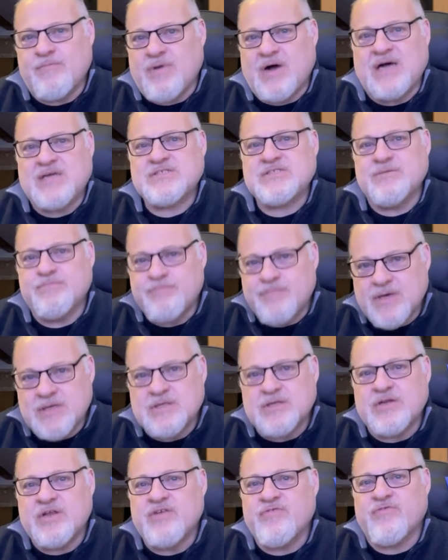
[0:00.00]

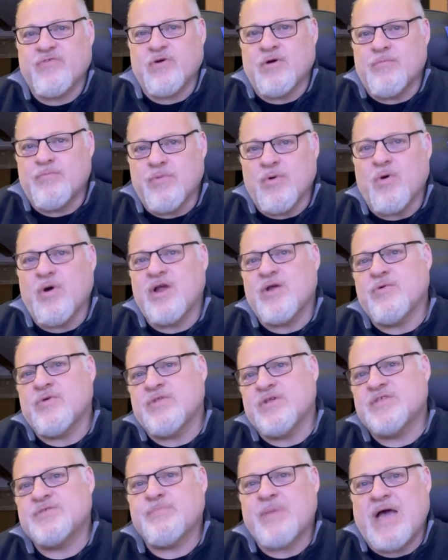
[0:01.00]
possibility for a boy
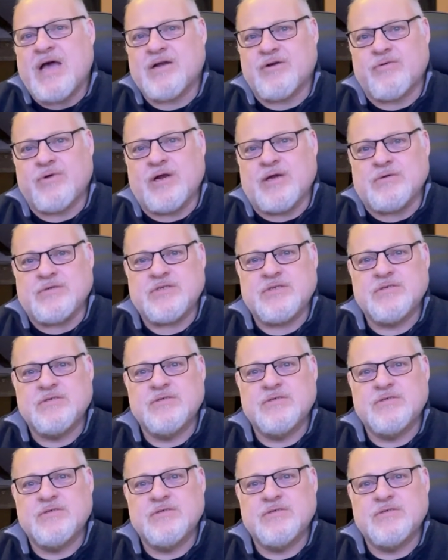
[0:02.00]
with his background.